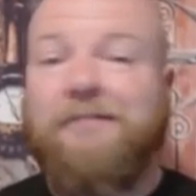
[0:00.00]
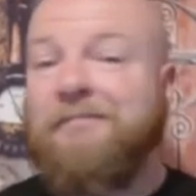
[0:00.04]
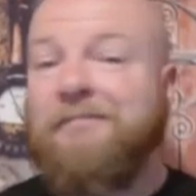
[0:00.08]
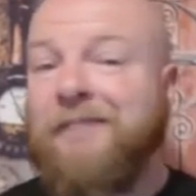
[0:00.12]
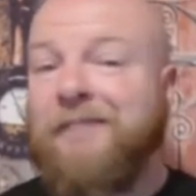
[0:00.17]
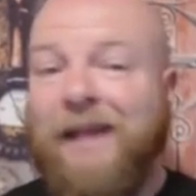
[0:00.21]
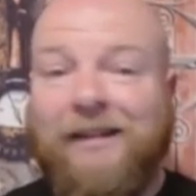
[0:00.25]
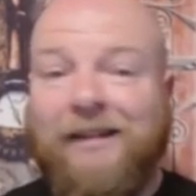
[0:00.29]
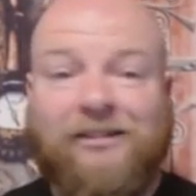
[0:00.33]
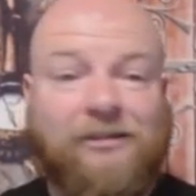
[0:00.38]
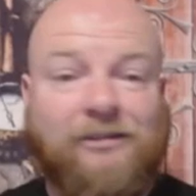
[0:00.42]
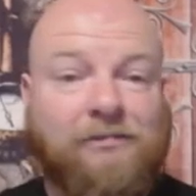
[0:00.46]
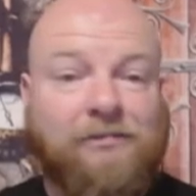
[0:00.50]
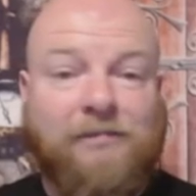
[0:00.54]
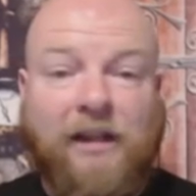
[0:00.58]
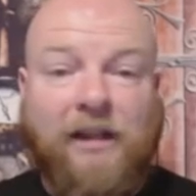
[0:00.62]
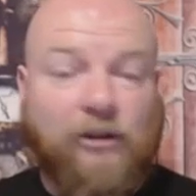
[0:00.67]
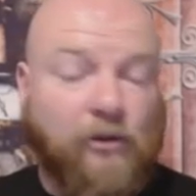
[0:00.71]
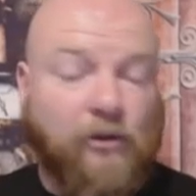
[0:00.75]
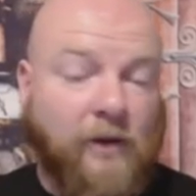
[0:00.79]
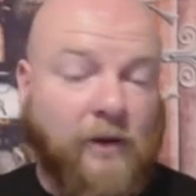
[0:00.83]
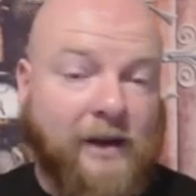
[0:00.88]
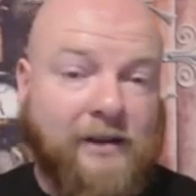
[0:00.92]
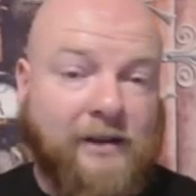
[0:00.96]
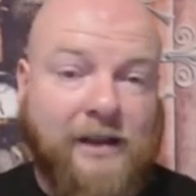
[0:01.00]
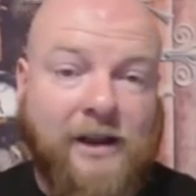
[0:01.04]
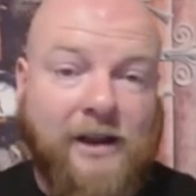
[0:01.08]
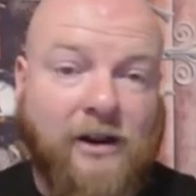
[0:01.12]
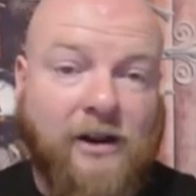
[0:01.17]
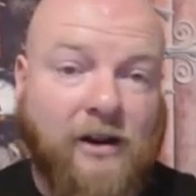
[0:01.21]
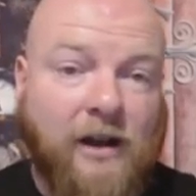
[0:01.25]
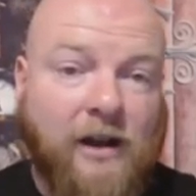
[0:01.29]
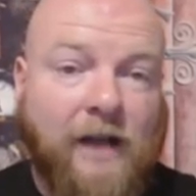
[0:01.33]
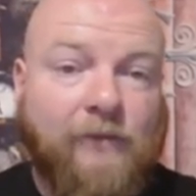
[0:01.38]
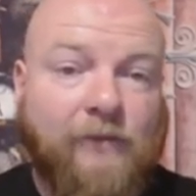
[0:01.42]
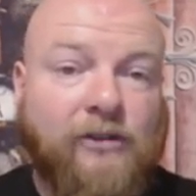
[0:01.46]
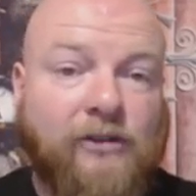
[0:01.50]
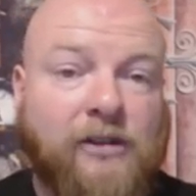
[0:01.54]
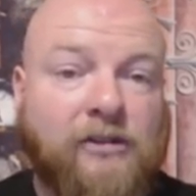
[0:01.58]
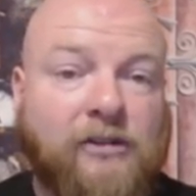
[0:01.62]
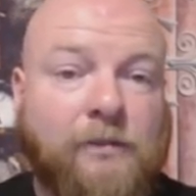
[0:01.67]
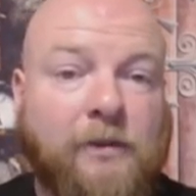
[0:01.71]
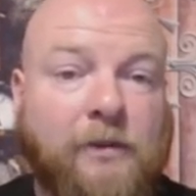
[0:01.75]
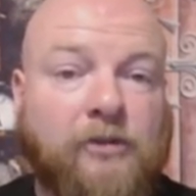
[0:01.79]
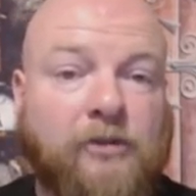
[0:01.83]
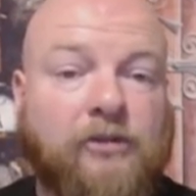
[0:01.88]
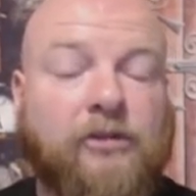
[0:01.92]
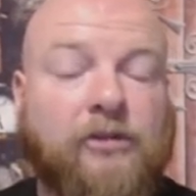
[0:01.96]
That's that's great to hear. I've seen some
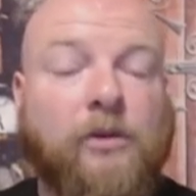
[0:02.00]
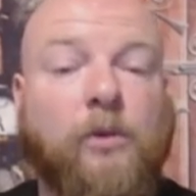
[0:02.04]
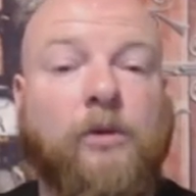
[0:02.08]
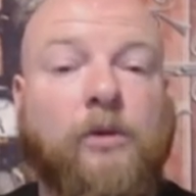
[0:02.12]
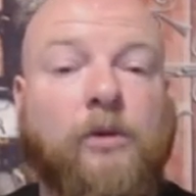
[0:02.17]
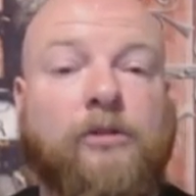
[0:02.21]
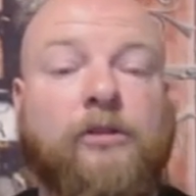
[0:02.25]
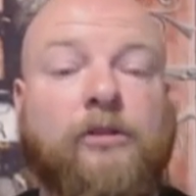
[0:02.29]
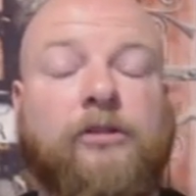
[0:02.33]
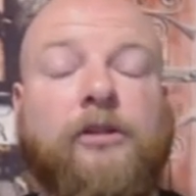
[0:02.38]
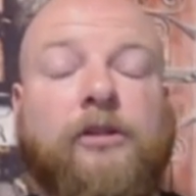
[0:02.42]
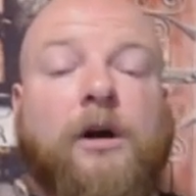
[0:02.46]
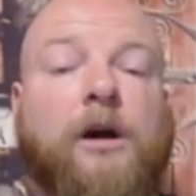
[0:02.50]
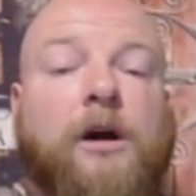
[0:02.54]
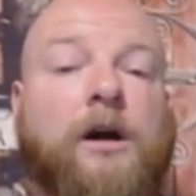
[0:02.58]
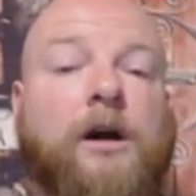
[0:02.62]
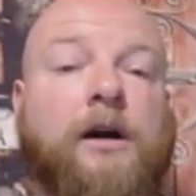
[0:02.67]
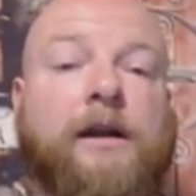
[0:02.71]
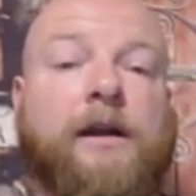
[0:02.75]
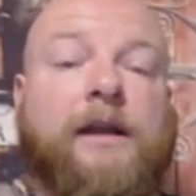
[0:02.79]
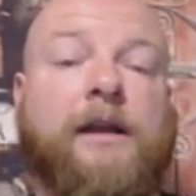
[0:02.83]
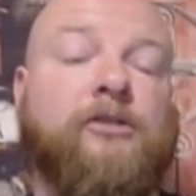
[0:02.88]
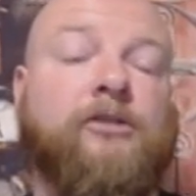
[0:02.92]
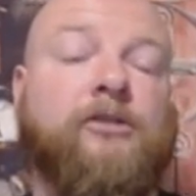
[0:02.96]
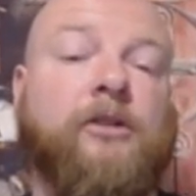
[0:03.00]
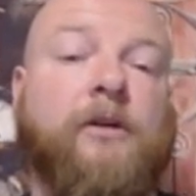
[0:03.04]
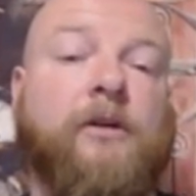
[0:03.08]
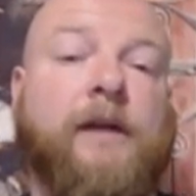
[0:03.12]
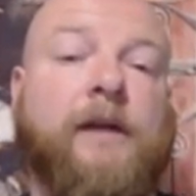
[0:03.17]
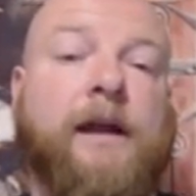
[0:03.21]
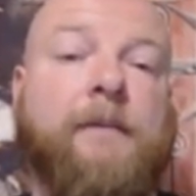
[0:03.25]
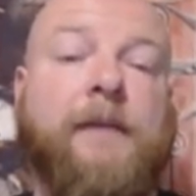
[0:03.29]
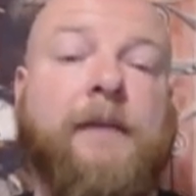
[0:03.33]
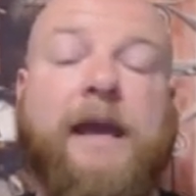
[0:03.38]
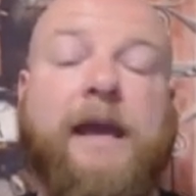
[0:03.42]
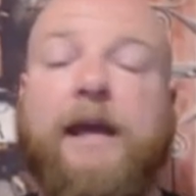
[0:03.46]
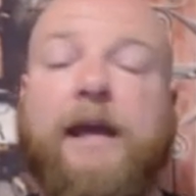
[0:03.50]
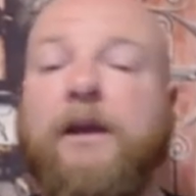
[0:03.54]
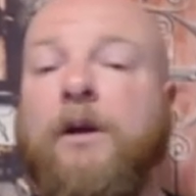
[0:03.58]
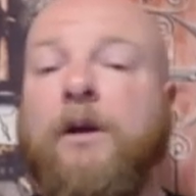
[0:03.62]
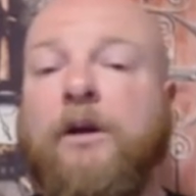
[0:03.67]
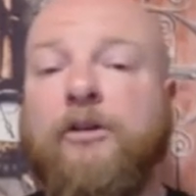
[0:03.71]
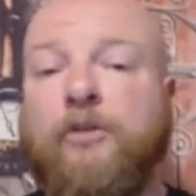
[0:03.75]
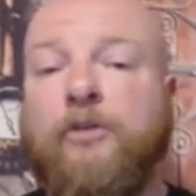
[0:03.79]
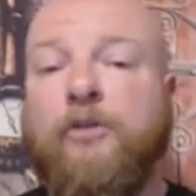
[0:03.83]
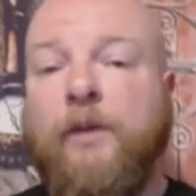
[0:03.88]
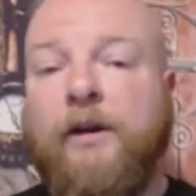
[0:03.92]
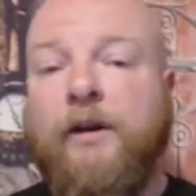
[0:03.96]
pictures of the horses on Instagram and
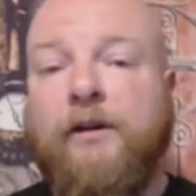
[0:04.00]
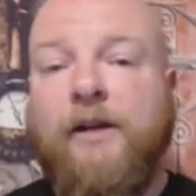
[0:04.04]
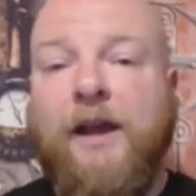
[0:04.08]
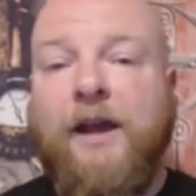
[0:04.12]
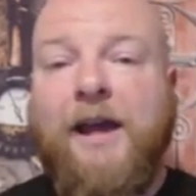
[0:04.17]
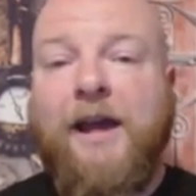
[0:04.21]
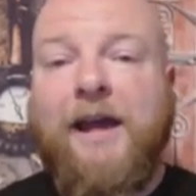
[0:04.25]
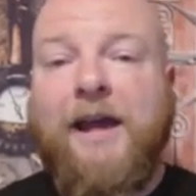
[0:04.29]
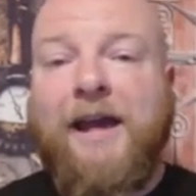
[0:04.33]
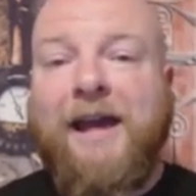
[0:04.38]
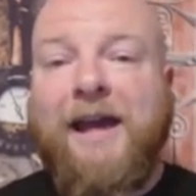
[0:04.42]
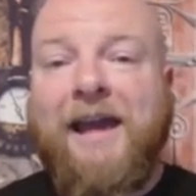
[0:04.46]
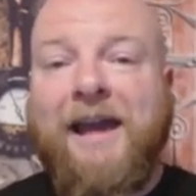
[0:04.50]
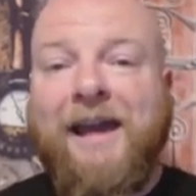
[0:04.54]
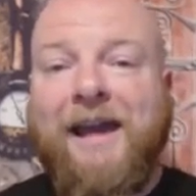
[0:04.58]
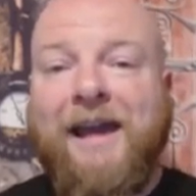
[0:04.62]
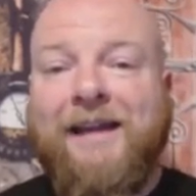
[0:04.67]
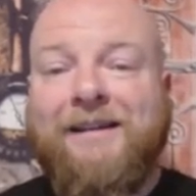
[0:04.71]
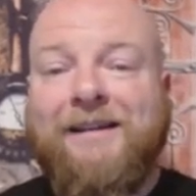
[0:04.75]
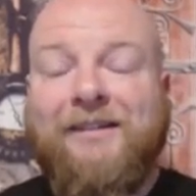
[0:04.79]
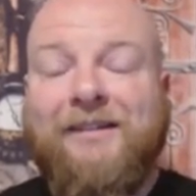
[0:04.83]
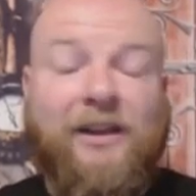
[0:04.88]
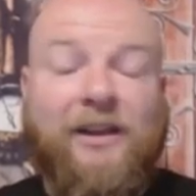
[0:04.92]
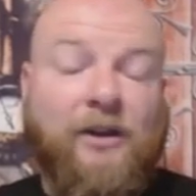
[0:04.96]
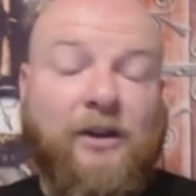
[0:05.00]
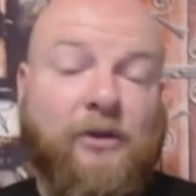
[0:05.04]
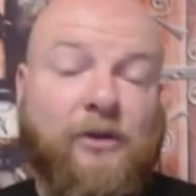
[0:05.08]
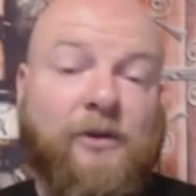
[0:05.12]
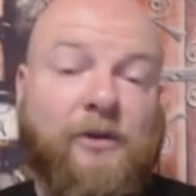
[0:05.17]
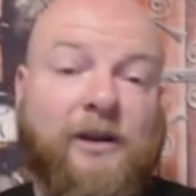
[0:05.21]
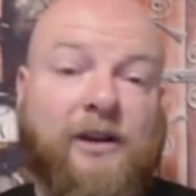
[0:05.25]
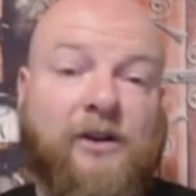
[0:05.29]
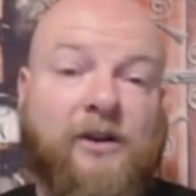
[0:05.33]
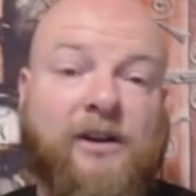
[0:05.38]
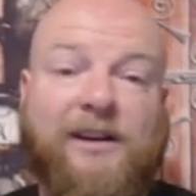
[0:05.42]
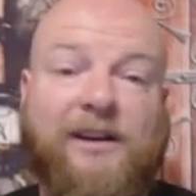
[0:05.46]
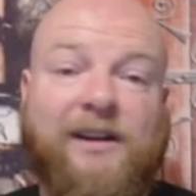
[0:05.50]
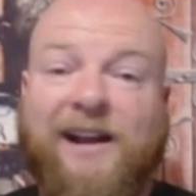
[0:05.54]
on Twitter, and they look really good.